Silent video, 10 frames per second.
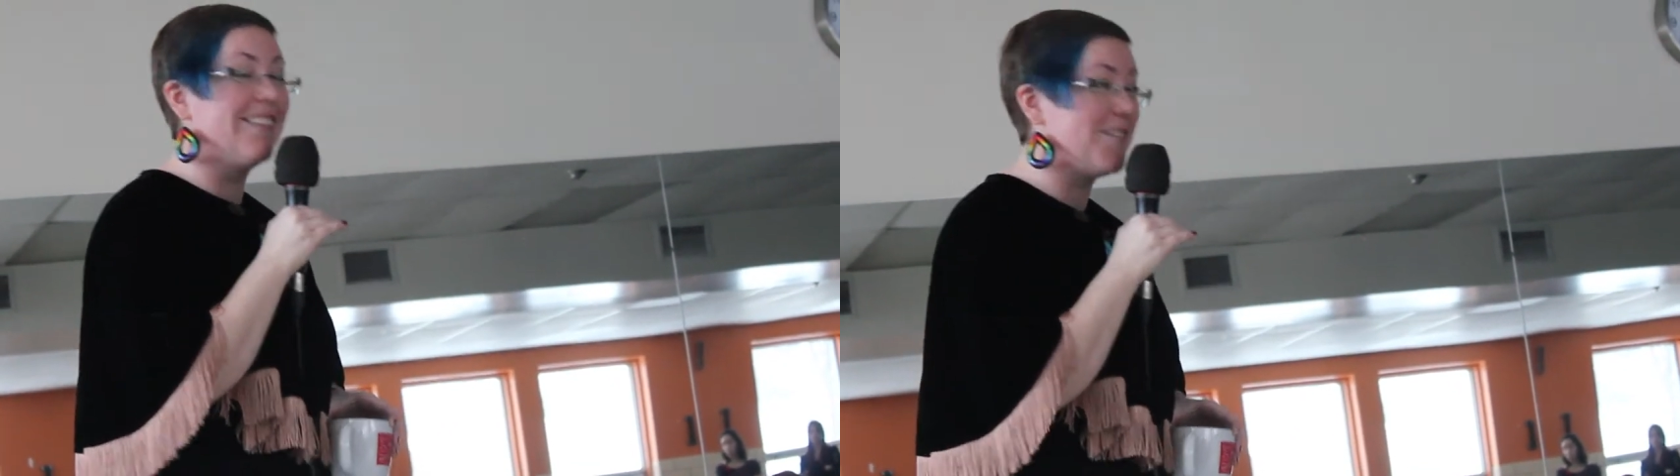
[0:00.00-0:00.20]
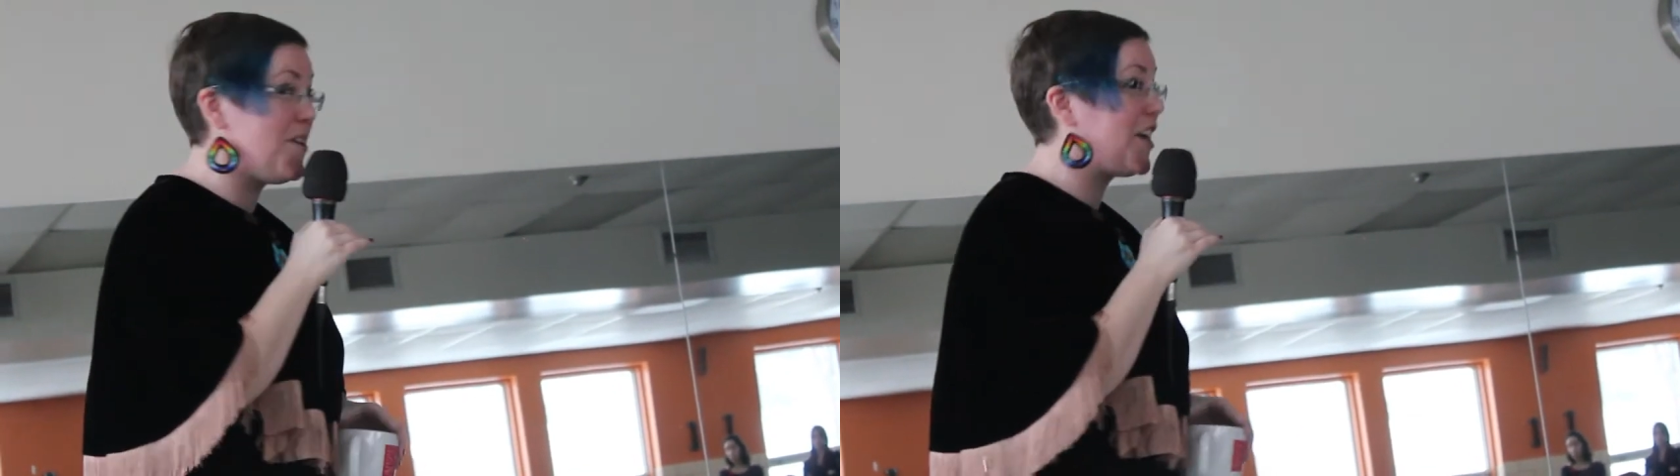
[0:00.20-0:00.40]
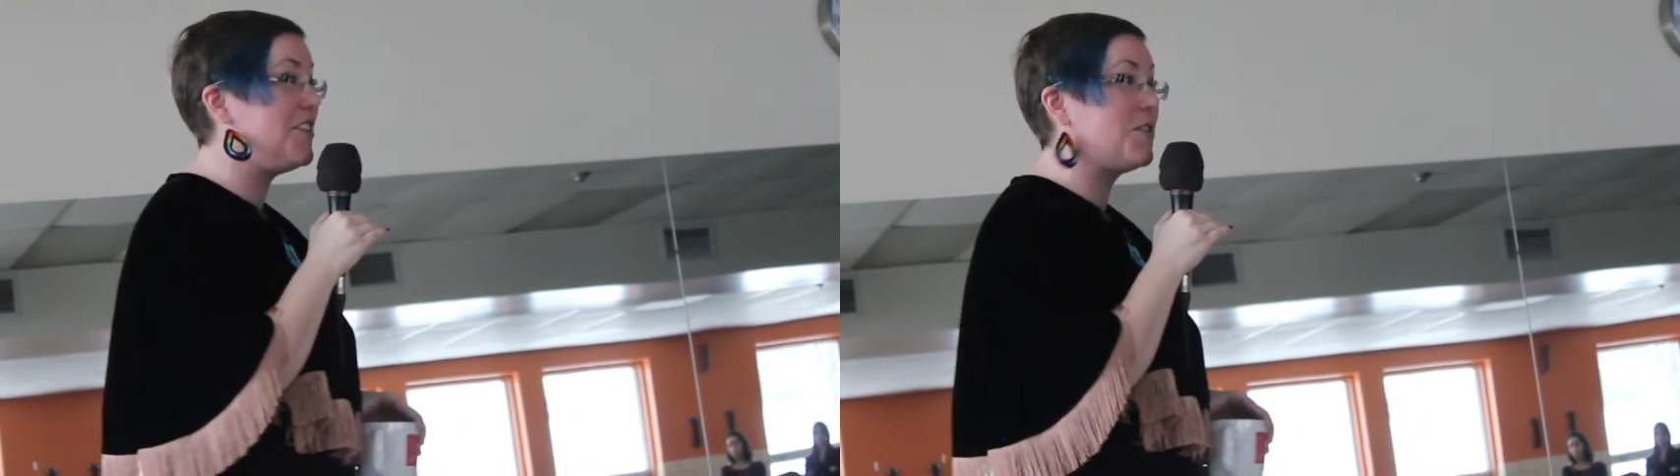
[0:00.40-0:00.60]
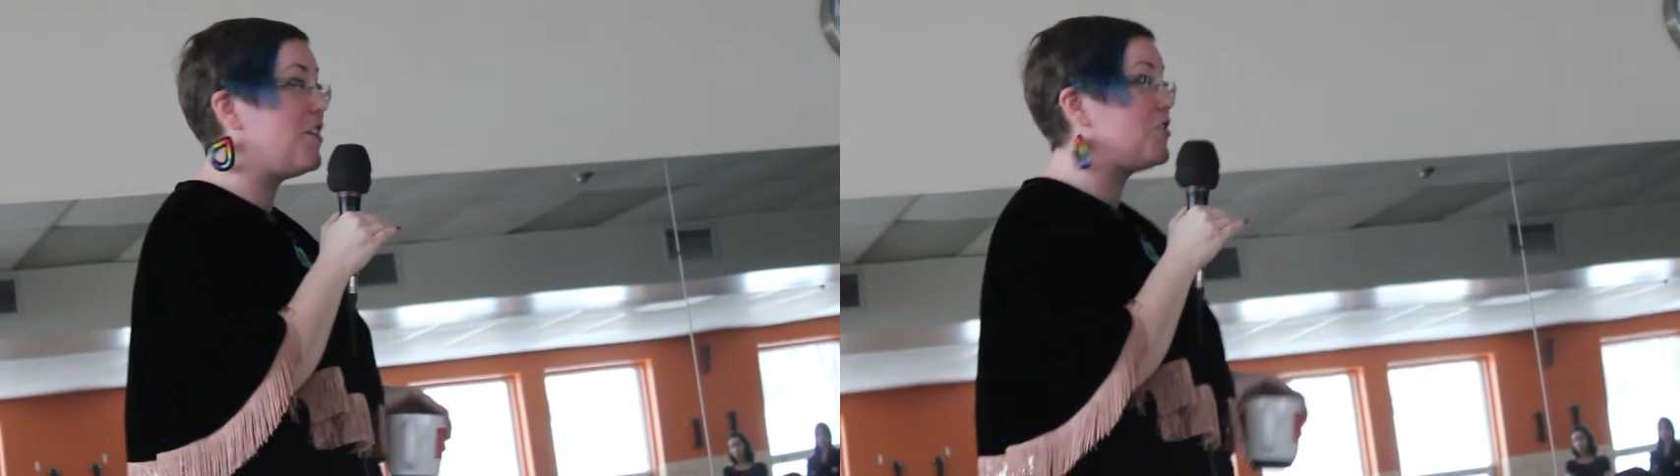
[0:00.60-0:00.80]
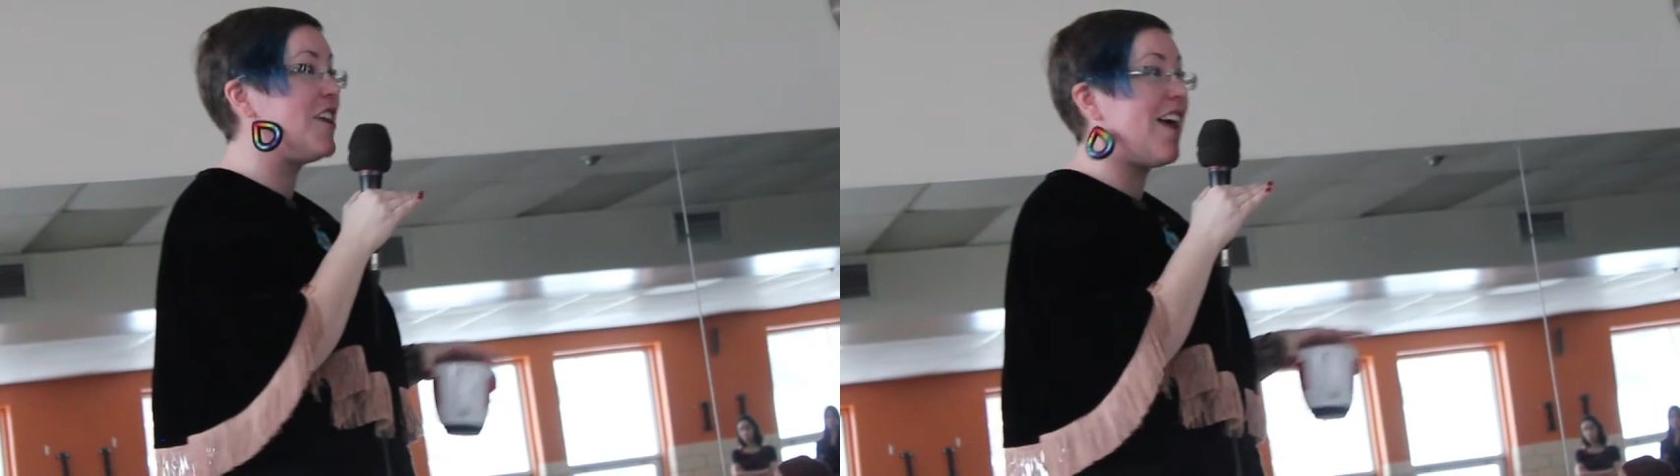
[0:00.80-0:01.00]
because
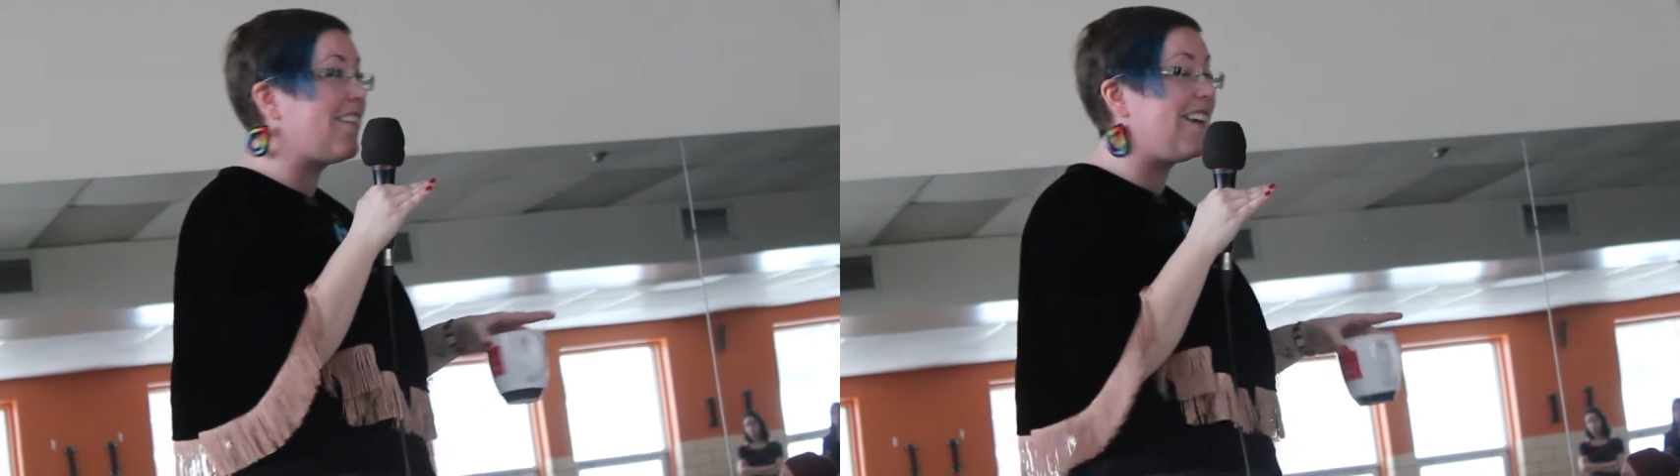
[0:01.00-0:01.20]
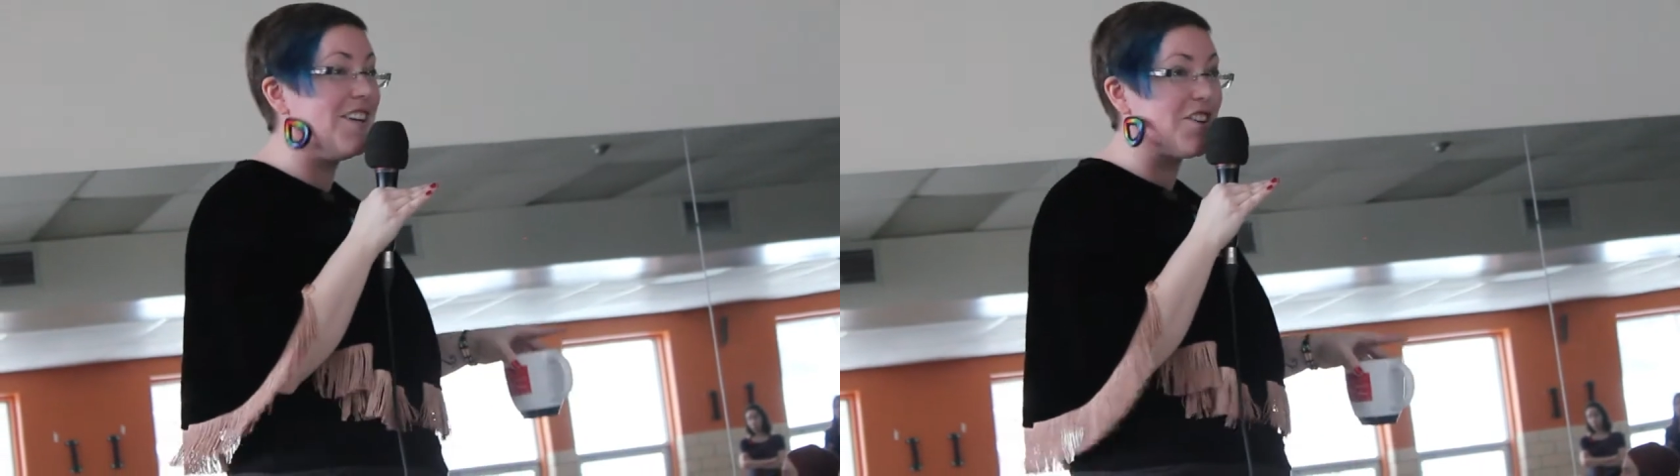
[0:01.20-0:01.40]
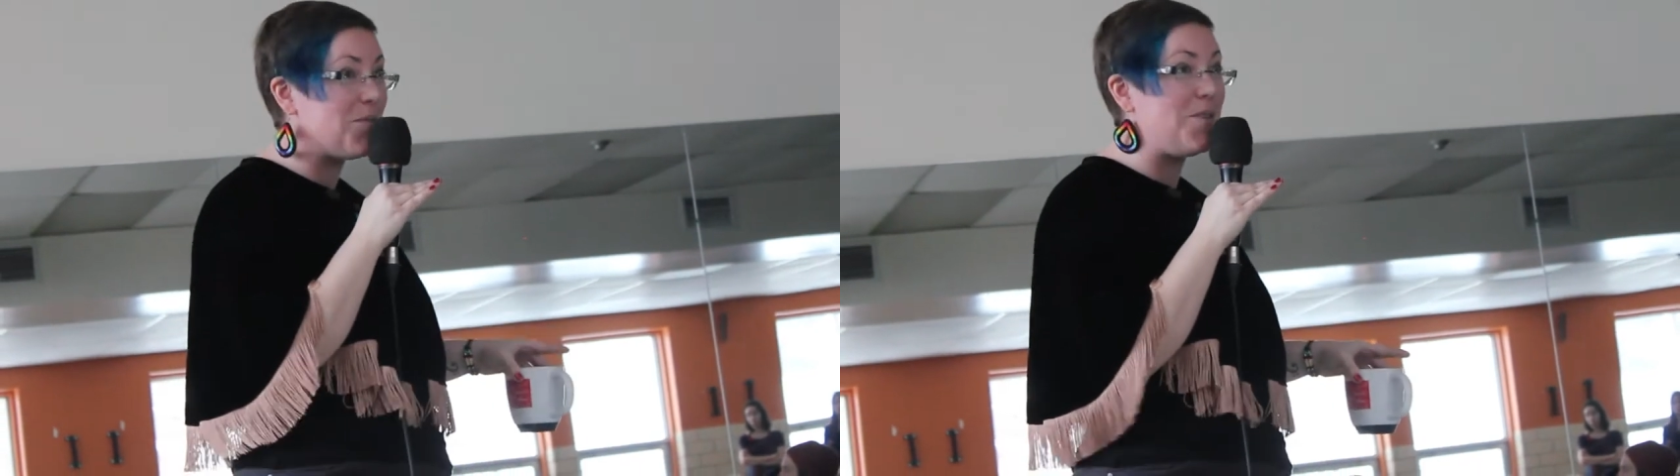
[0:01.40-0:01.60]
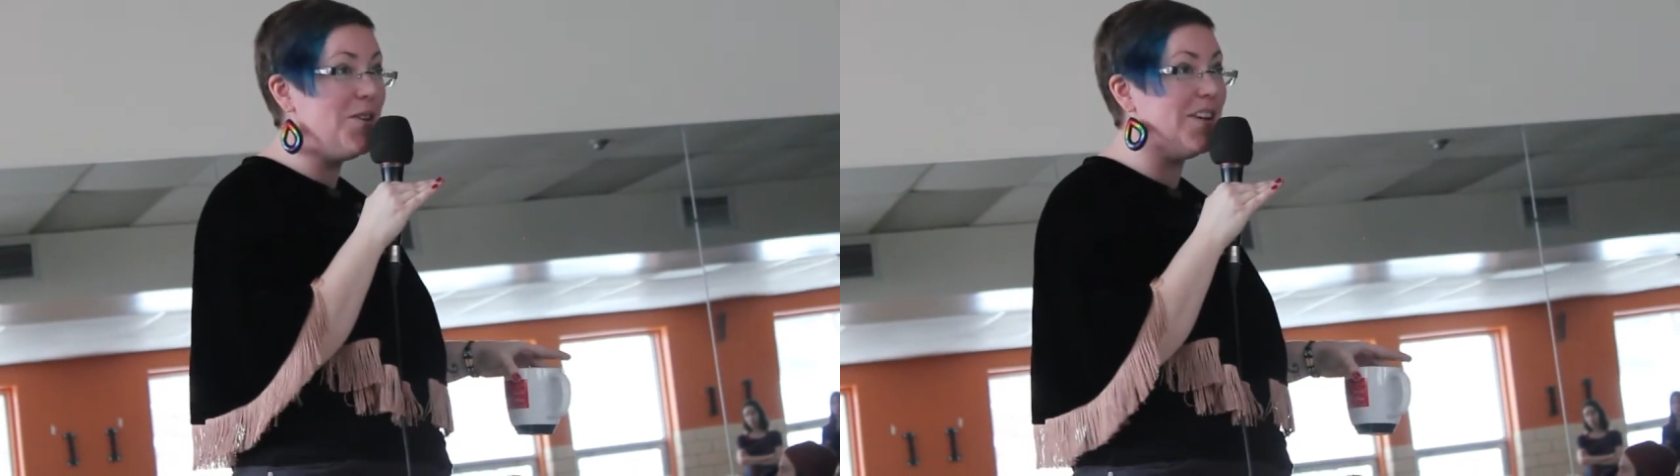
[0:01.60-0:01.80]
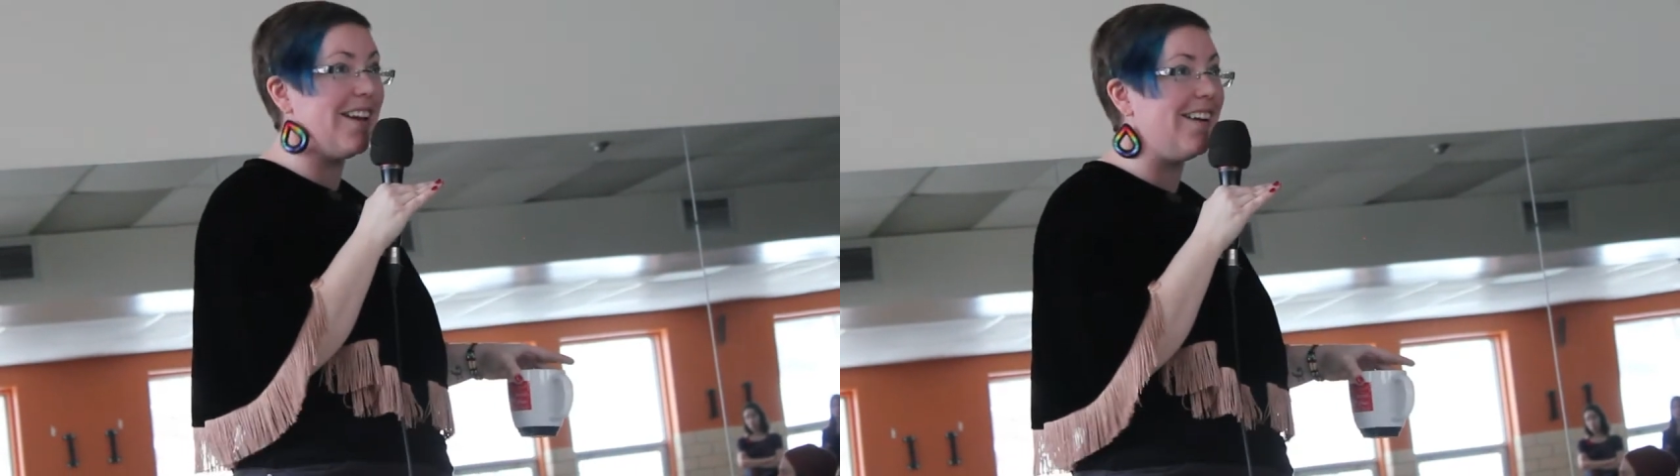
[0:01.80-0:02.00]
there's nothing in your
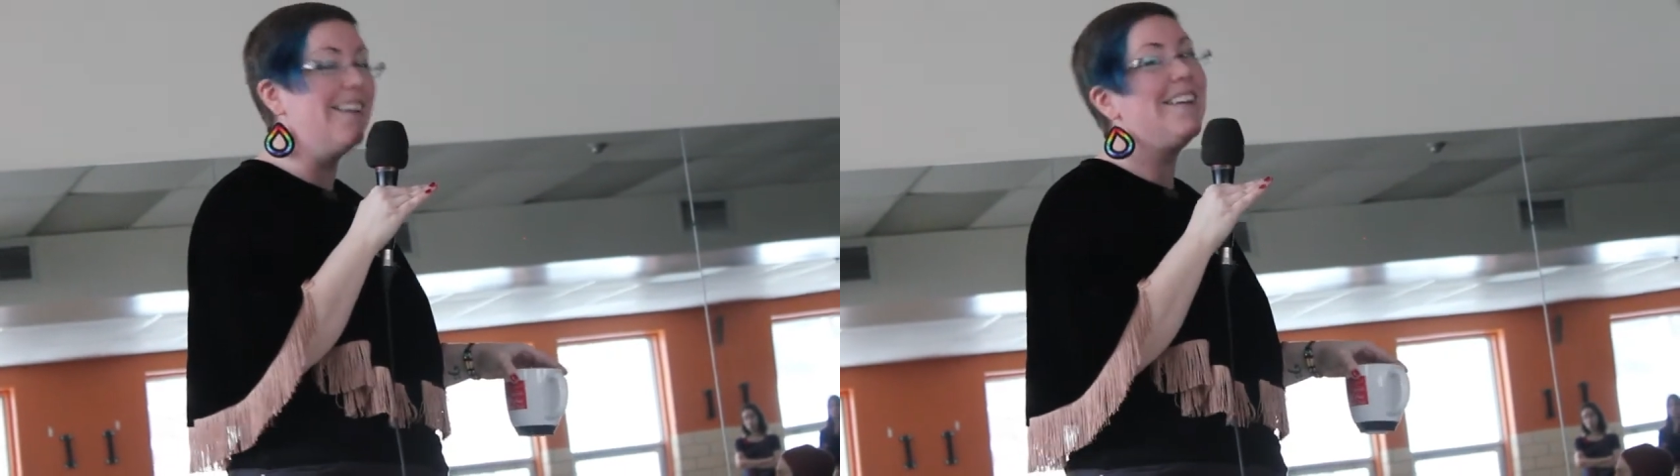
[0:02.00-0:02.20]
community.